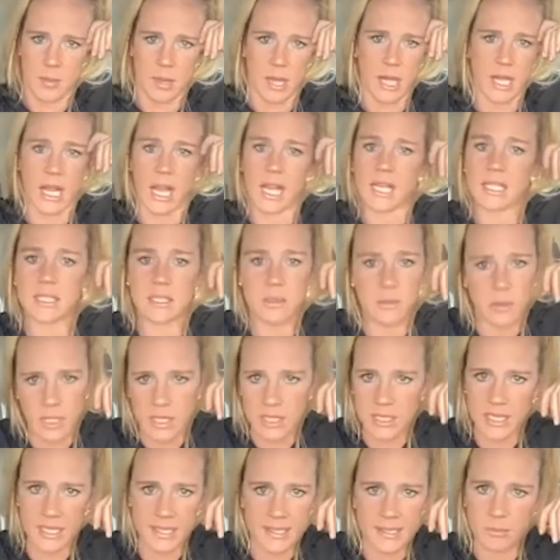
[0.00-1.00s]
Like I still
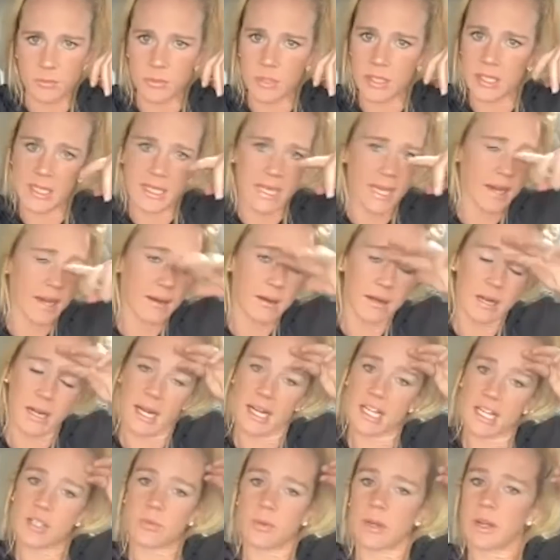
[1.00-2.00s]
want to take someone down, and
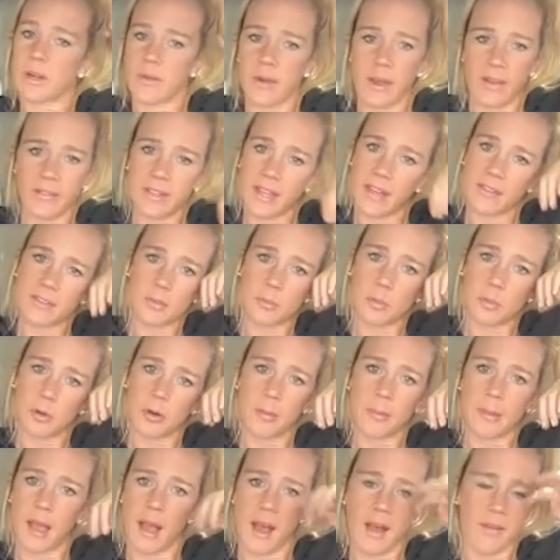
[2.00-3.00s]
I just want a ref to have to
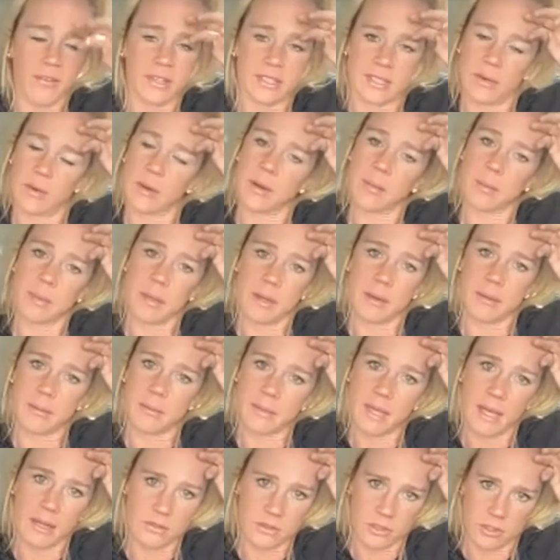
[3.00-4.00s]
pull me off because I want to beat
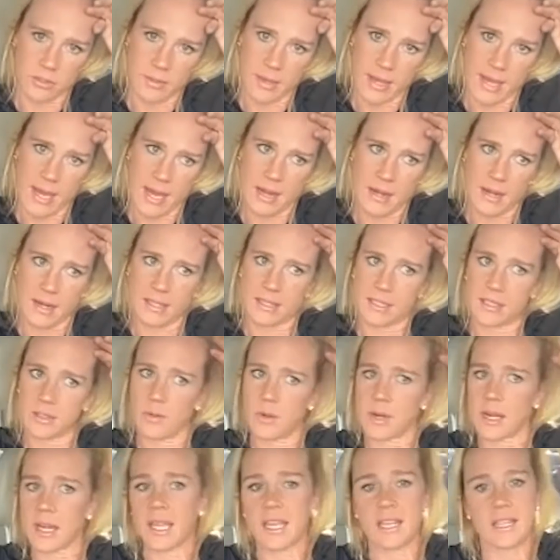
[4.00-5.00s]
them down so bad. I
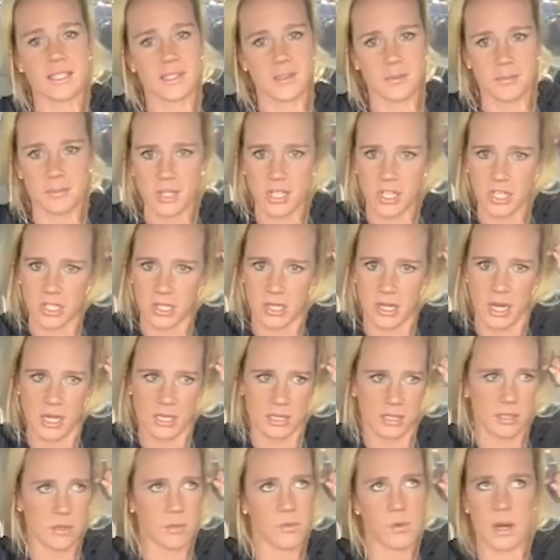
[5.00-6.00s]
still want to get a submission.
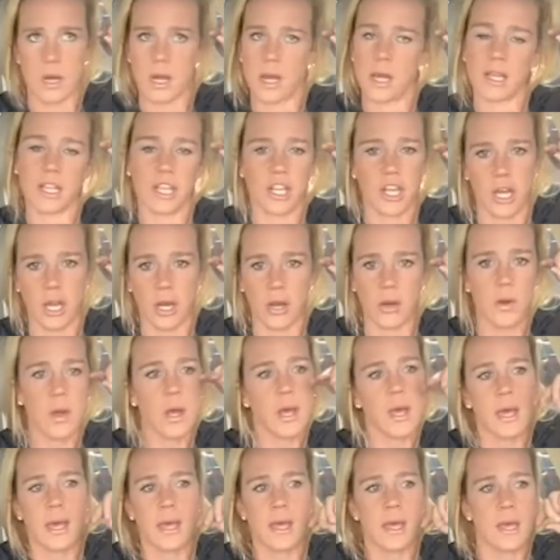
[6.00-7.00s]
I still want, you know,
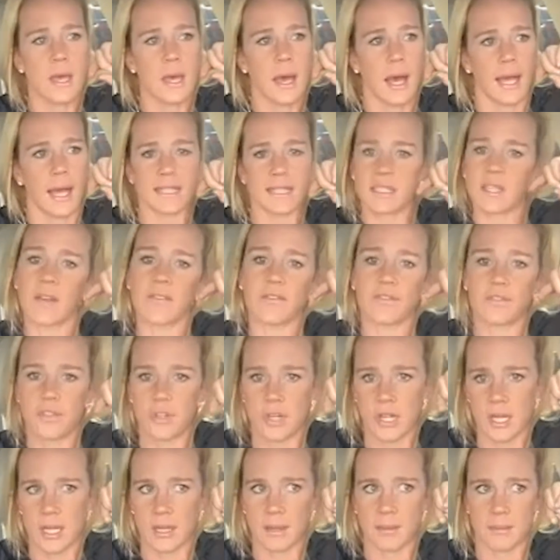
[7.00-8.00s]
I still have
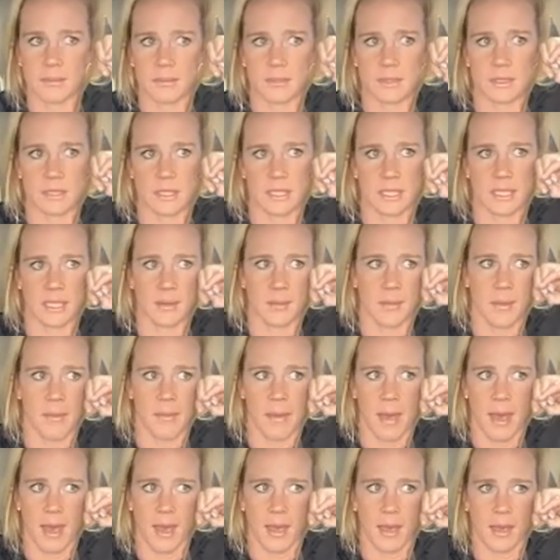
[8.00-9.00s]
dreams in
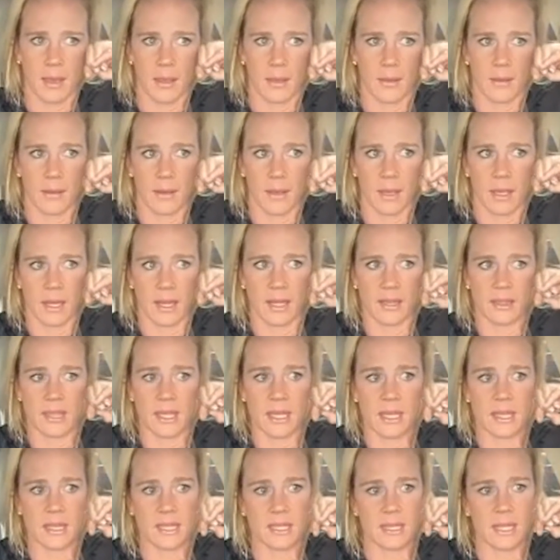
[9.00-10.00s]
MMA, and I
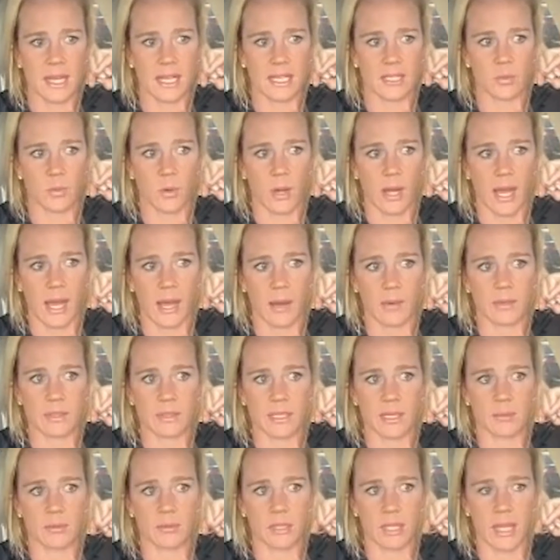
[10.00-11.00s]
think that that's why I
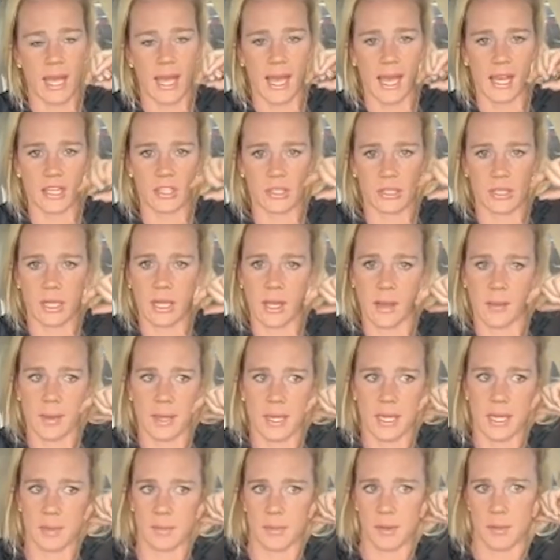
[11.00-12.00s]
was able to actually come
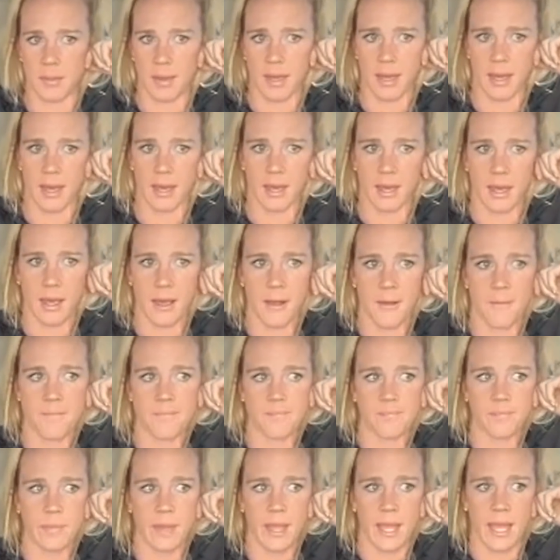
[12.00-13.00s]
in MMA
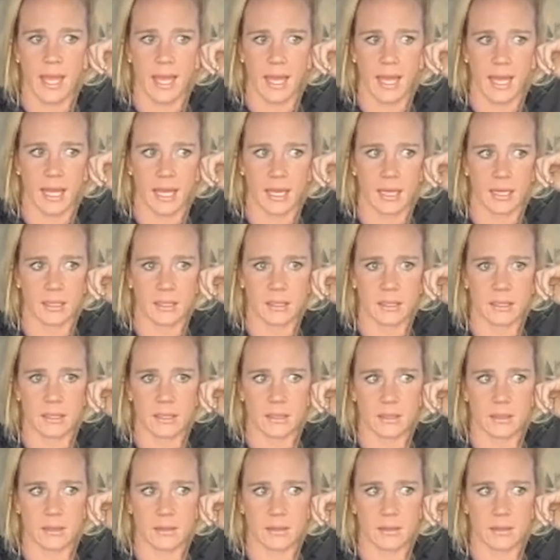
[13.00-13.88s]
and